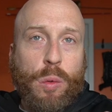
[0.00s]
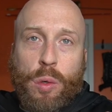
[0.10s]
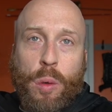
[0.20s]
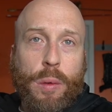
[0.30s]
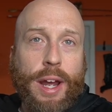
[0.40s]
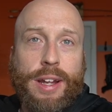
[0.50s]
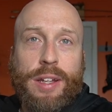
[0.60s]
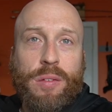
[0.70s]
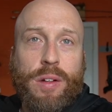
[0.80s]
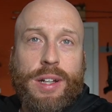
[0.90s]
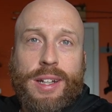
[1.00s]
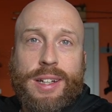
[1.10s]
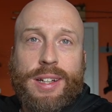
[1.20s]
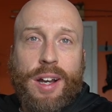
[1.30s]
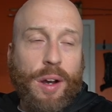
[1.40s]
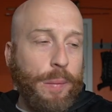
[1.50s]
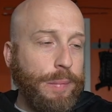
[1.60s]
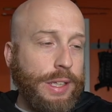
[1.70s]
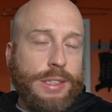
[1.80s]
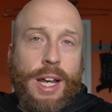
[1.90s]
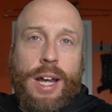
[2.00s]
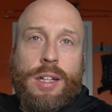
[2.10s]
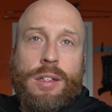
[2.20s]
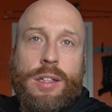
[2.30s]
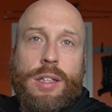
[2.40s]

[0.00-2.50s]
or a wacky rig. Um, it's kind of